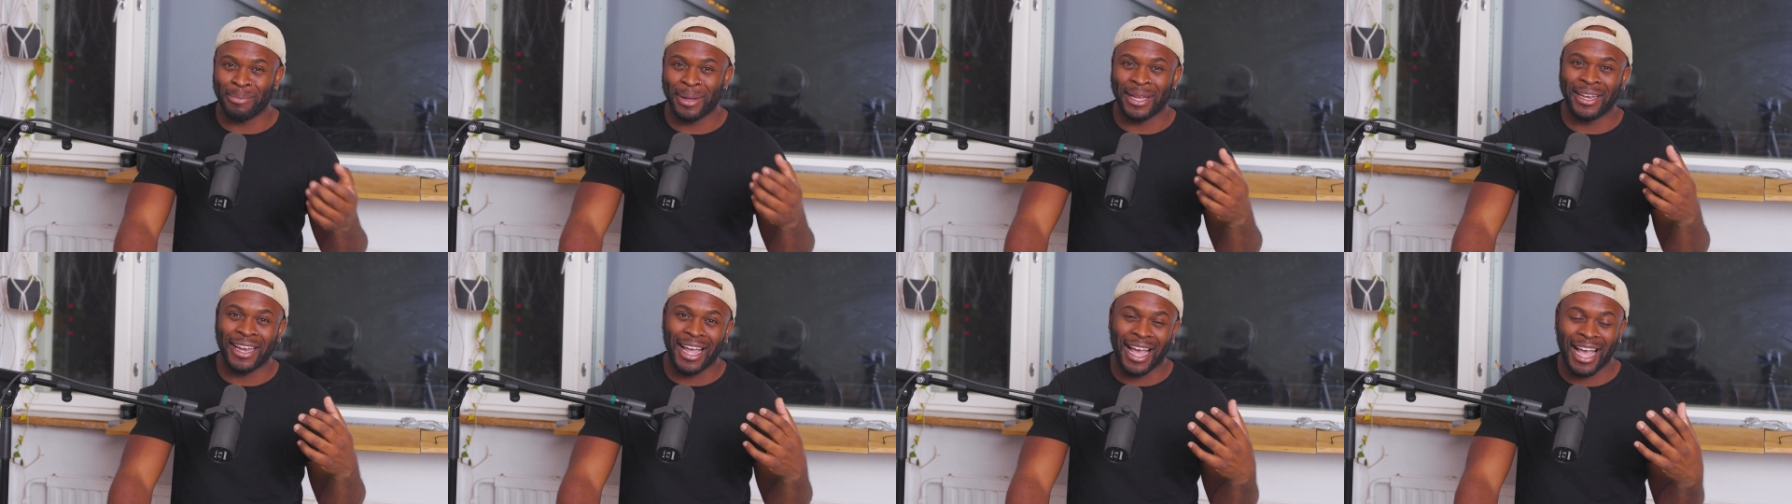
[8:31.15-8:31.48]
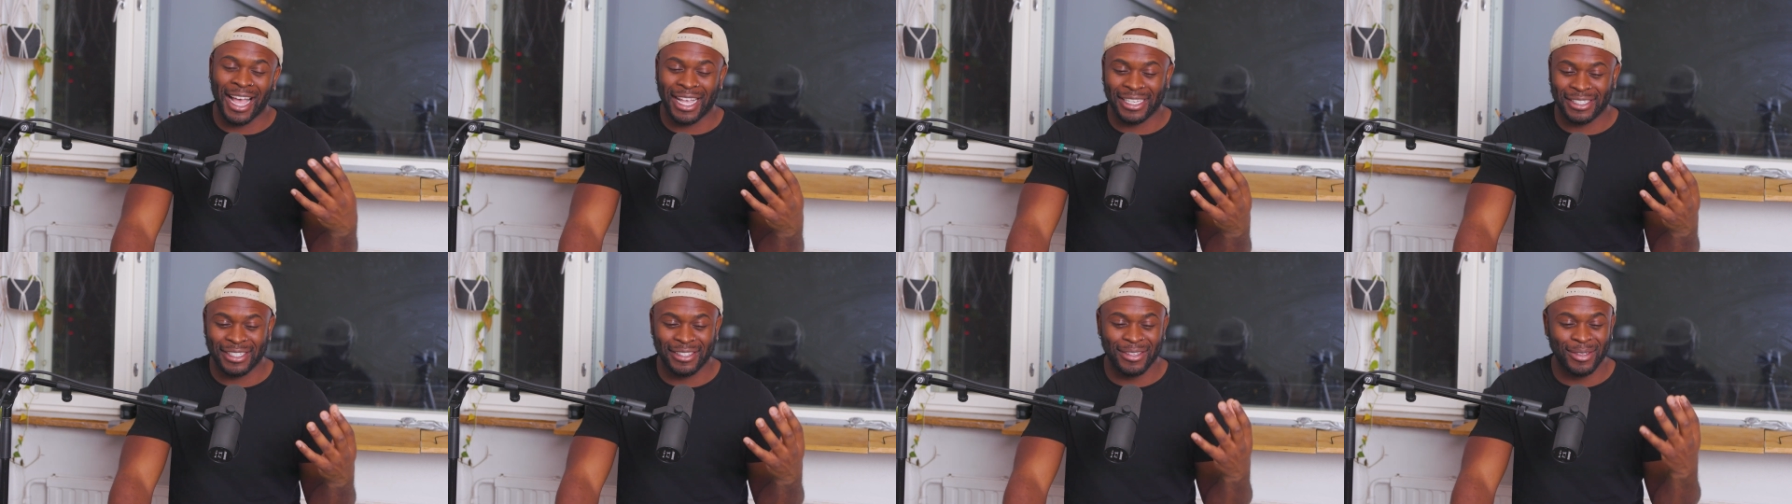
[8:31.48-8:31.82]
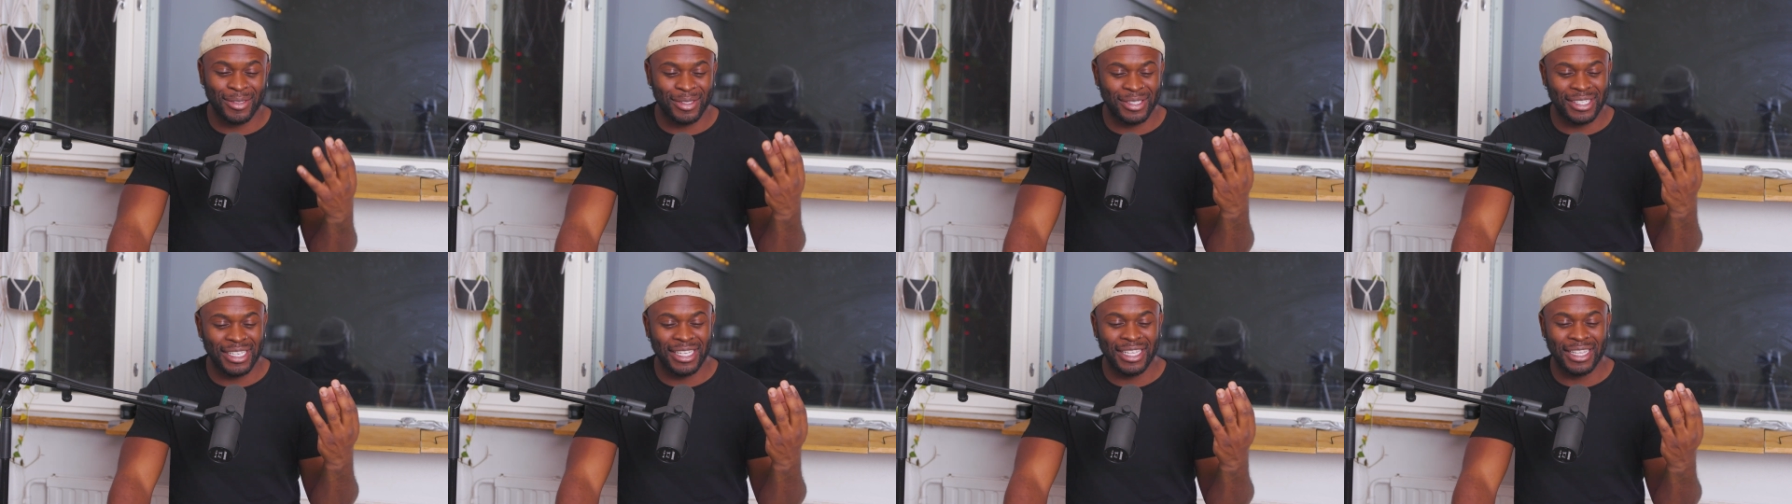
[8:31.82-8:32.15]
but I
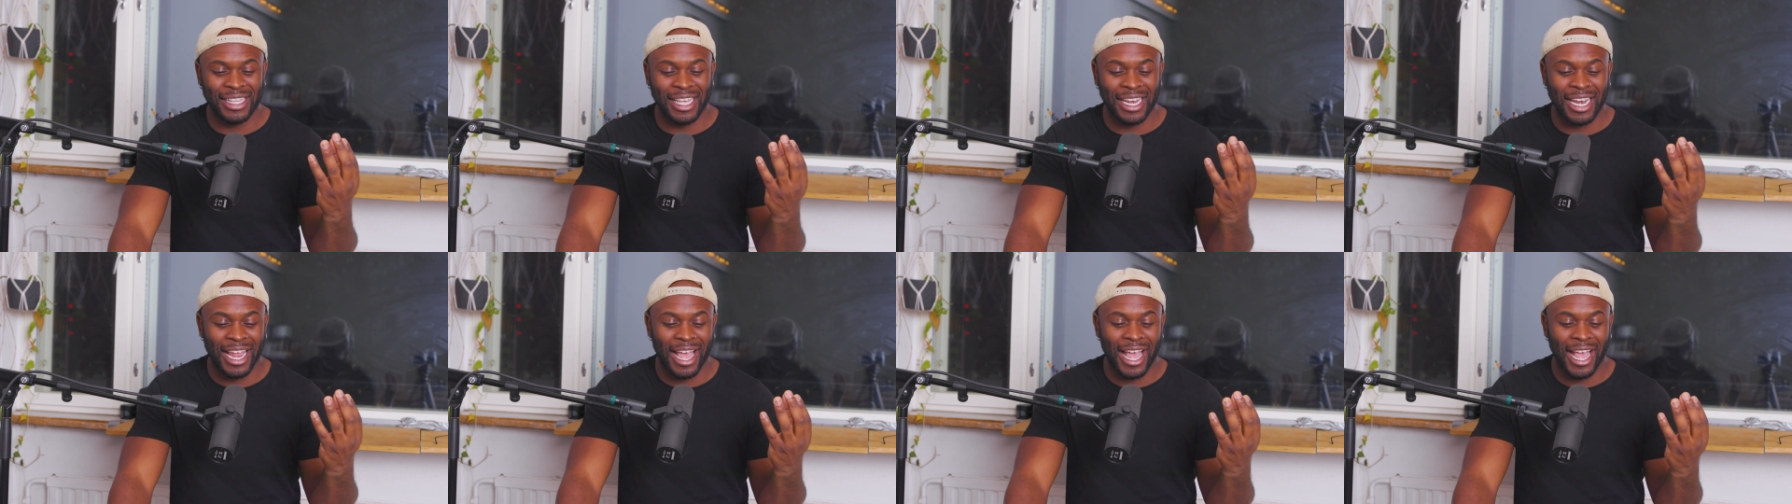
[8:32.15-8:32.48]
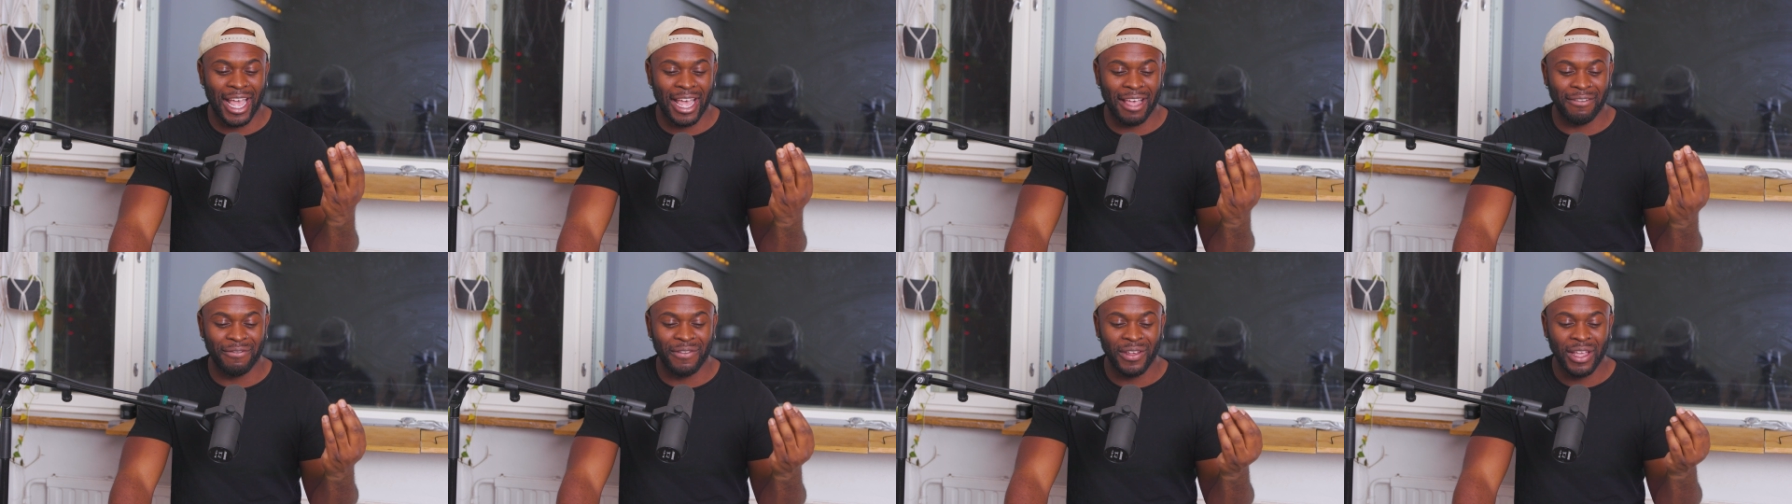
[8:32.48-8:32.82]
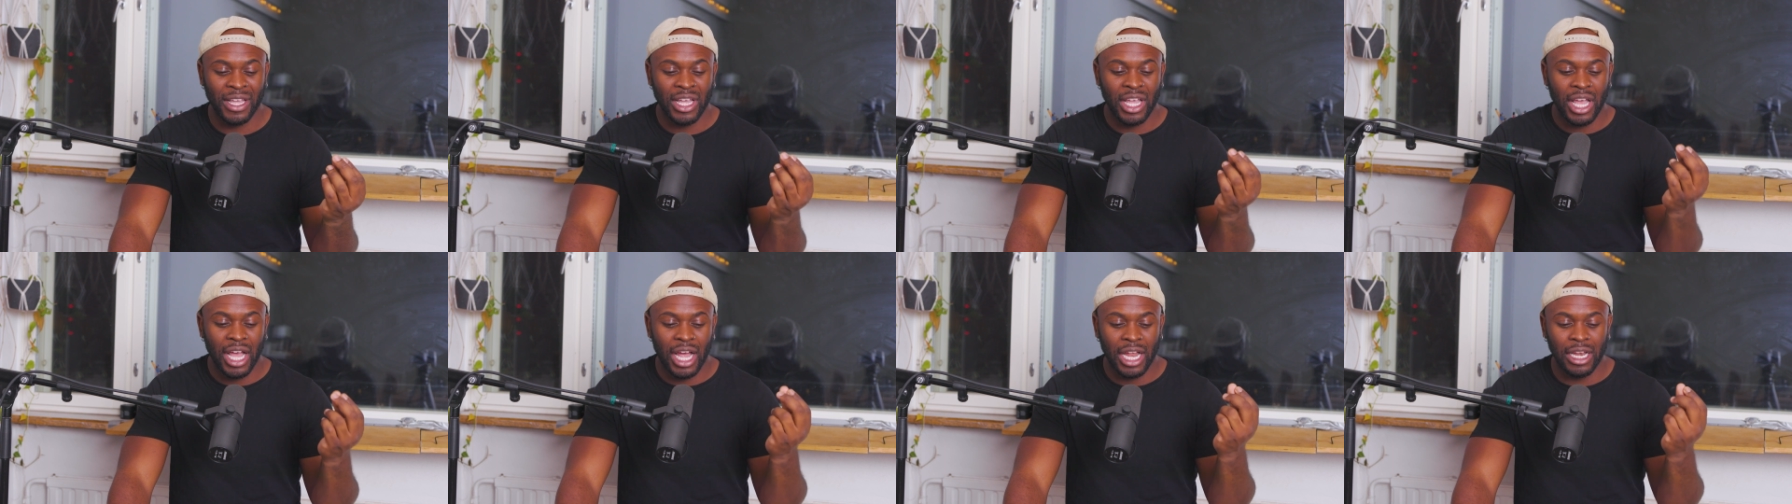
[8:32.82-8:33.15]
still see that I have
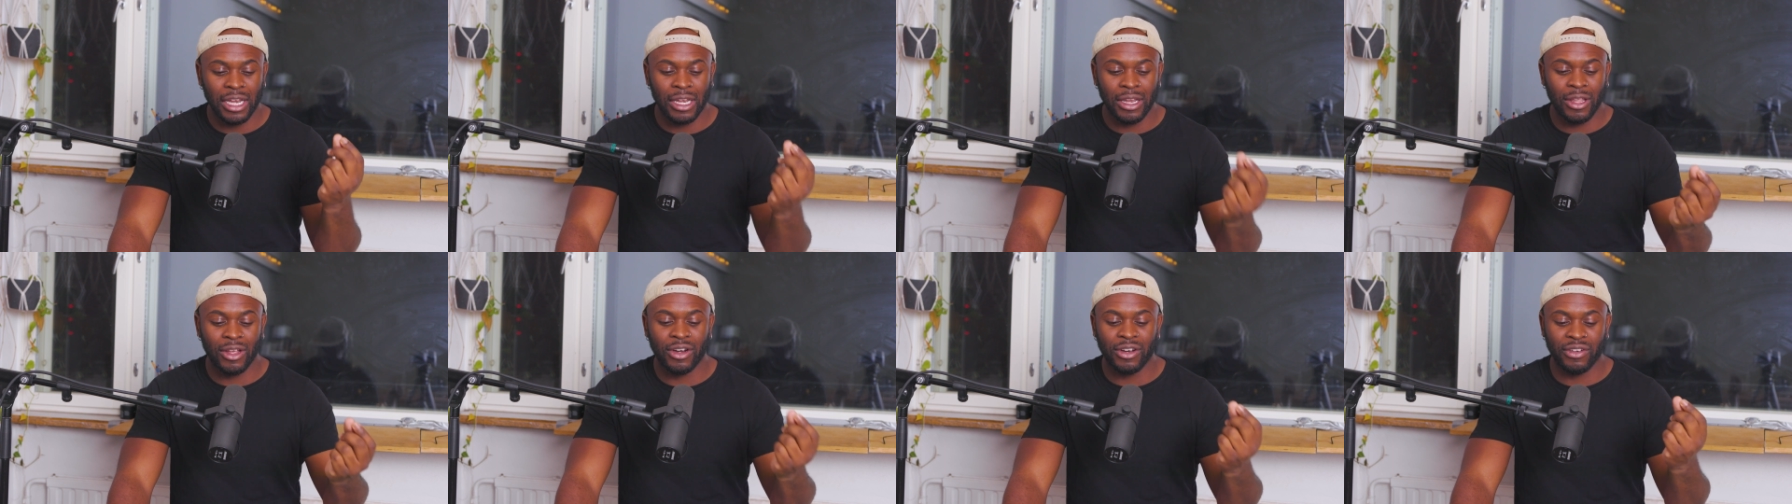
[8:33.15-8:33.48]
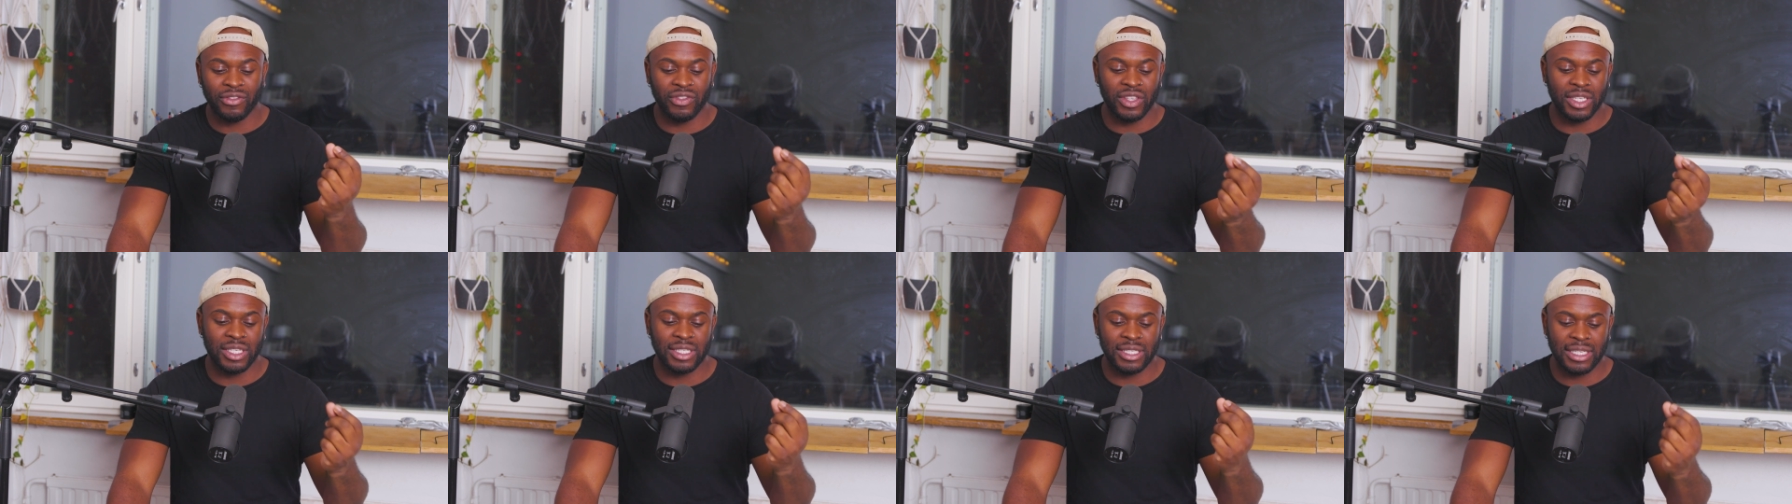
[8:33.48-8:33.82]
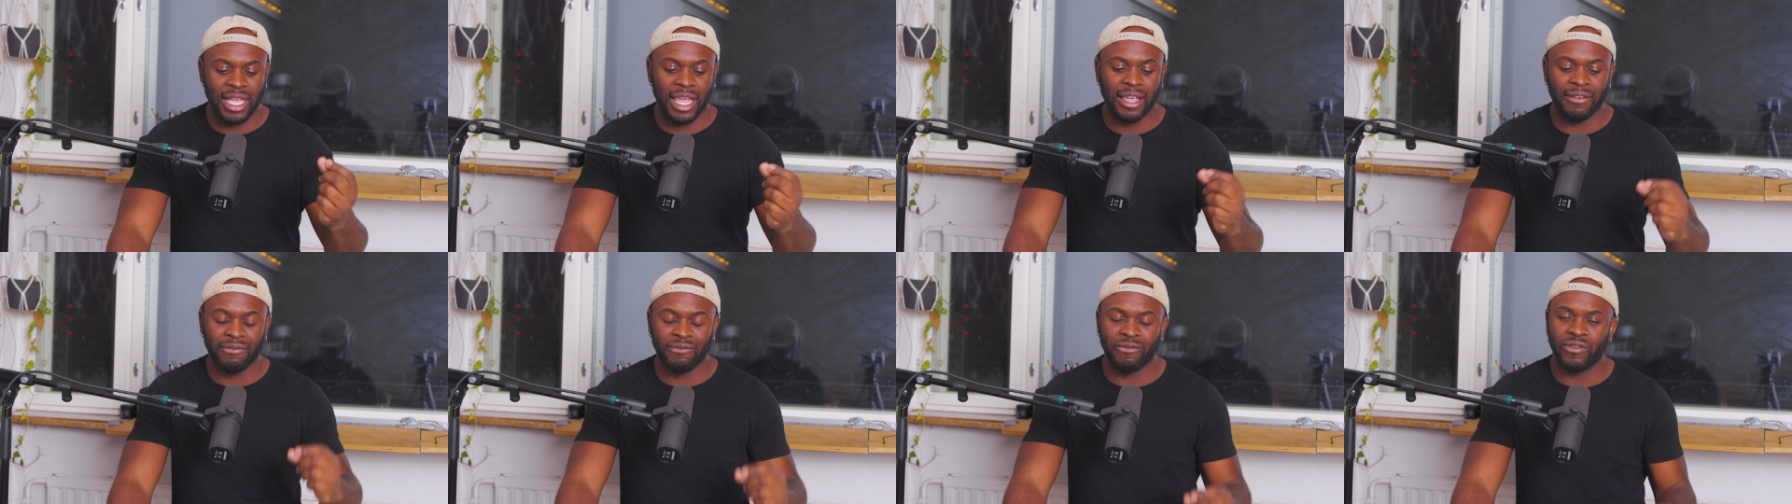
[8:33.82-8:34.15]
a lot of the
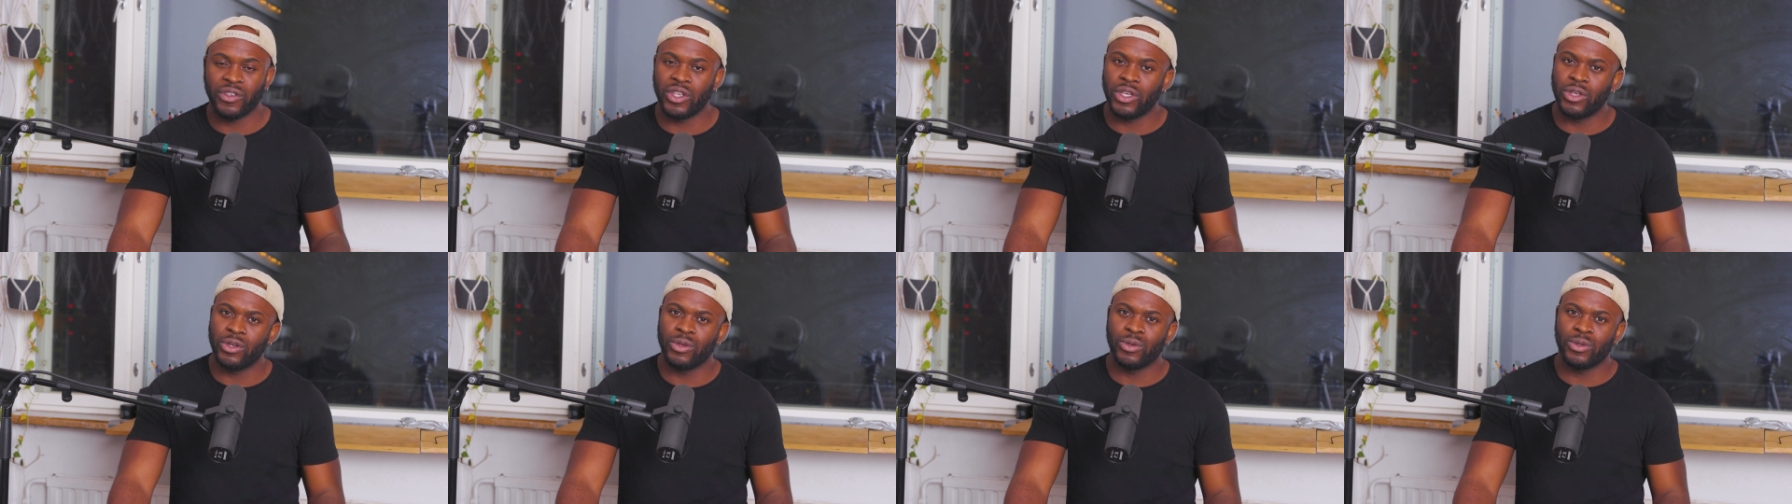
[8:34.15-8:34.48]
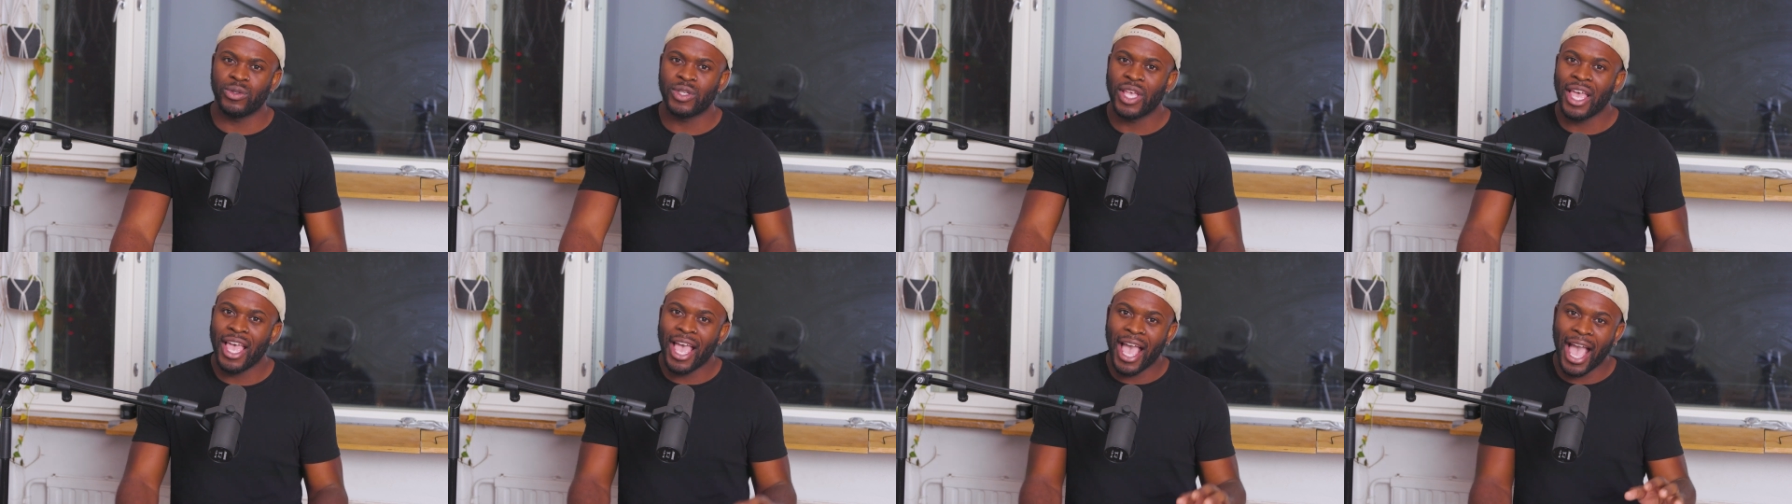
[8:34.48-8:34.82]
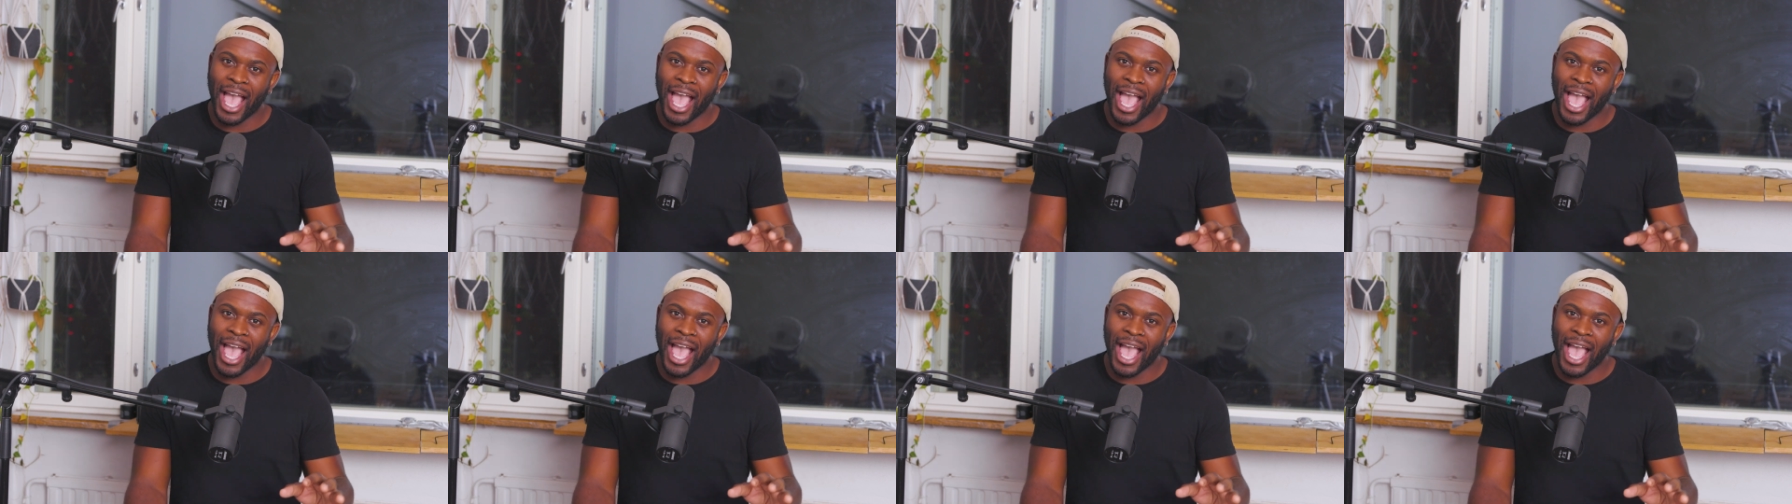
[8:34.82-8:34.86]
same views.